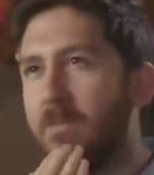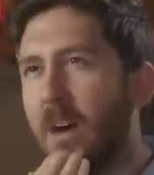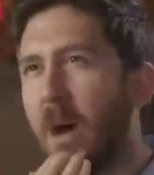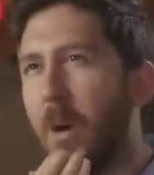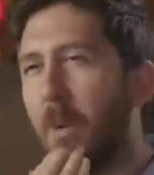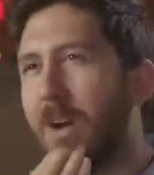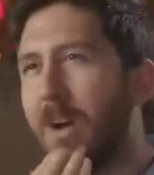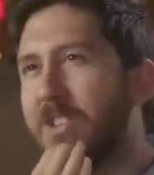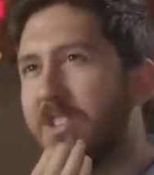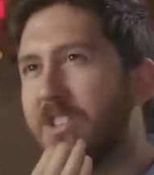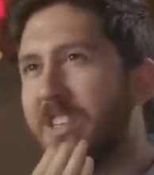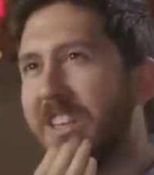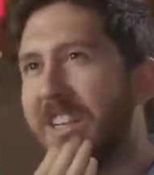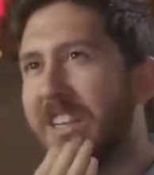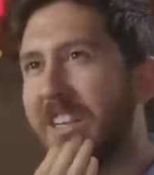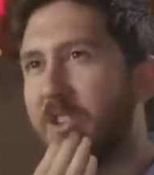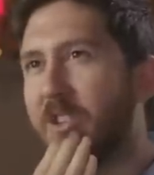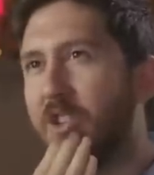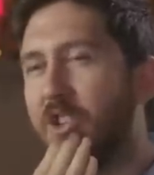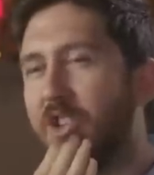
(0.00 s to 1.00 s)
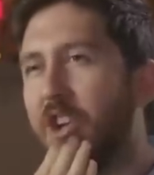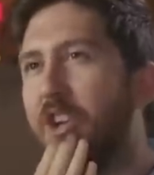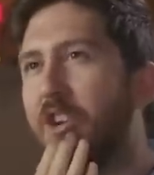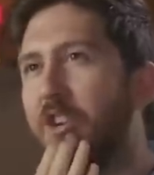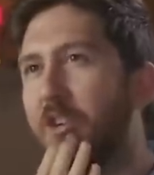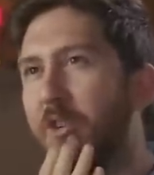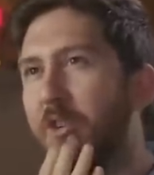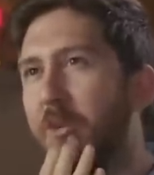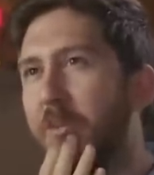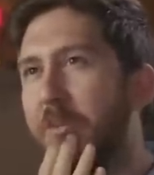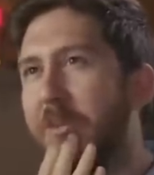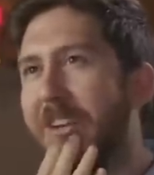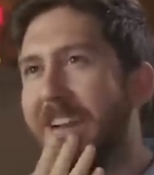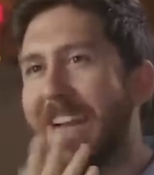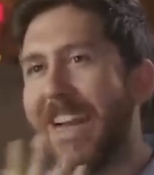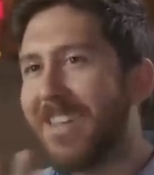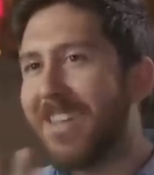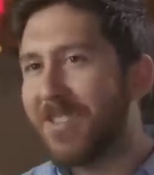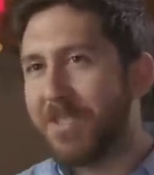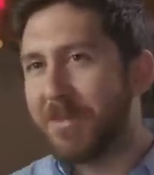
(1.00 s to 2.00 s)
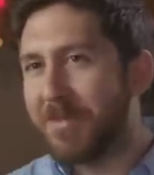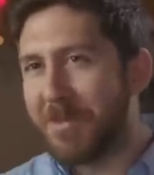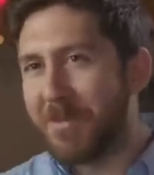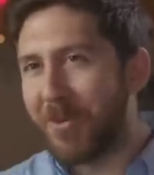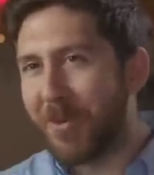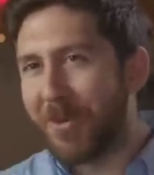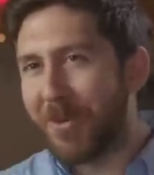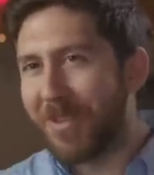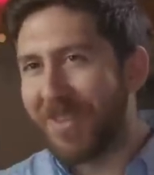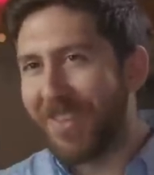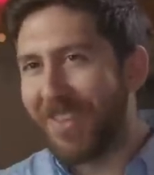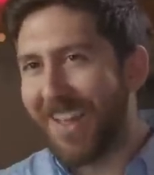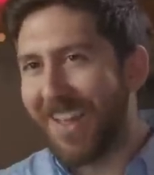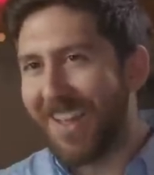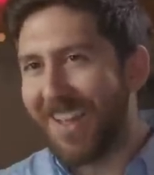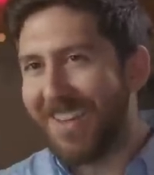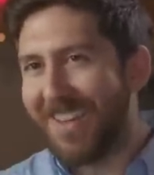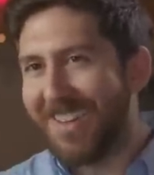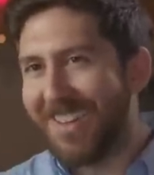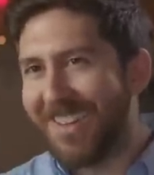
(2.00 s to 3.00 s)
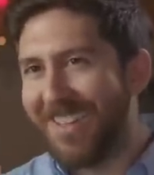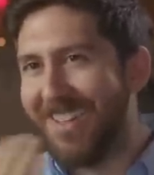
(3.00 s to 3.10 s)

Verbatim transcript: I want to say like 2, but it has to be more than that.